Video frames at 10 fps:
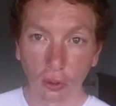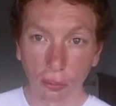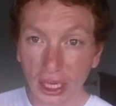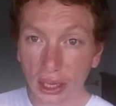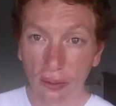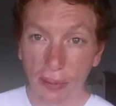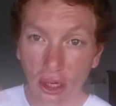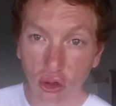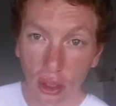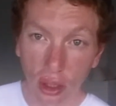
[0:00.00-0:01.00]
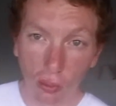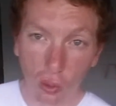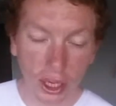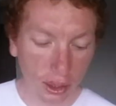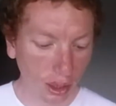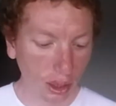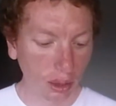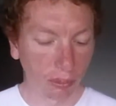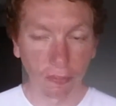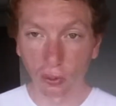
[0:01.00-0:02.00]
repeat this mantra in the
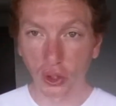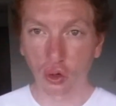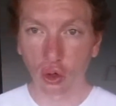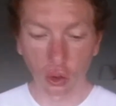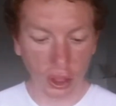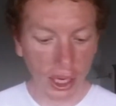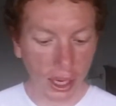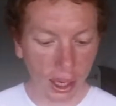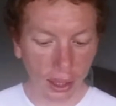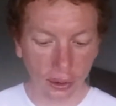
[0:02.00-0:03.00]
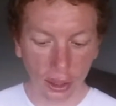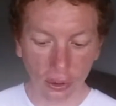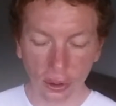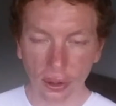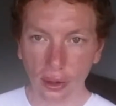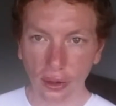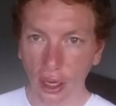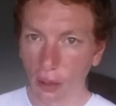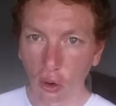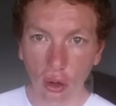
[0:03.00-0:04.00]
morning before you start your day, and then just
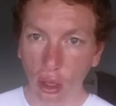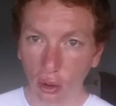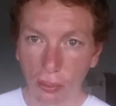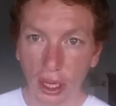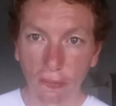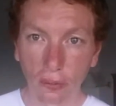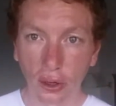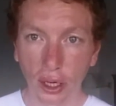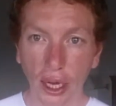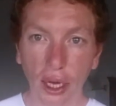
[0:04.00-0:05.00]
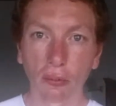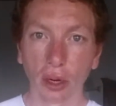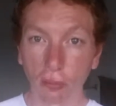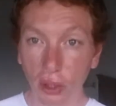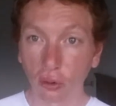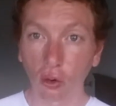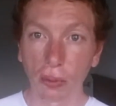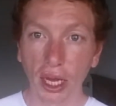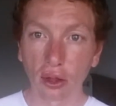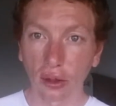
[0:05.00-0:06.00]
say, I'm not going to complain for today. And when you
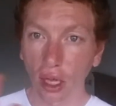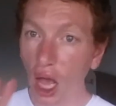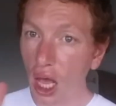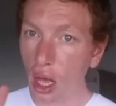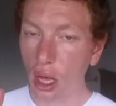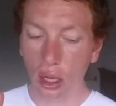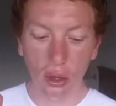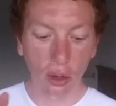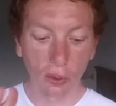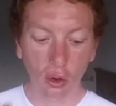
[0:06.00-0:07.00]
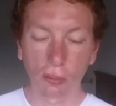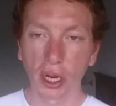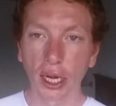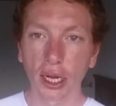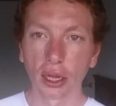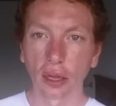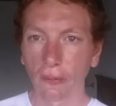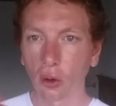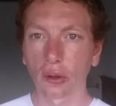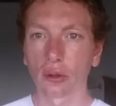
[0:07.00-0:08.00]
complain, just say, no, I'm not complaining, and
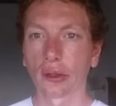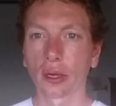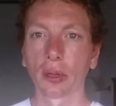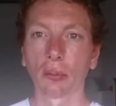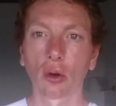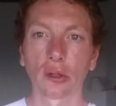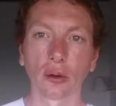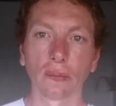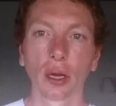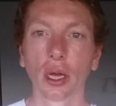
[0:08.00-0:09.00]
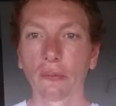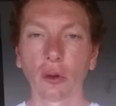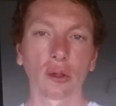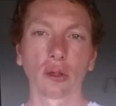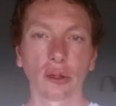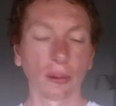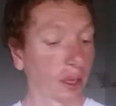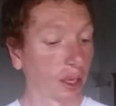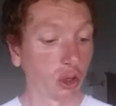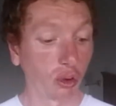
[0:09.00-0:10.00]
then focus on something positive. Focus on
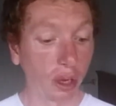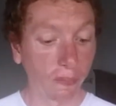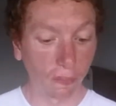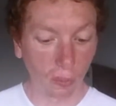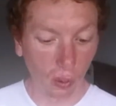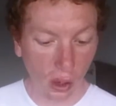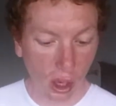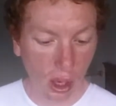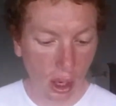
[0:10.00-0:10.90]
something that you're grateful for.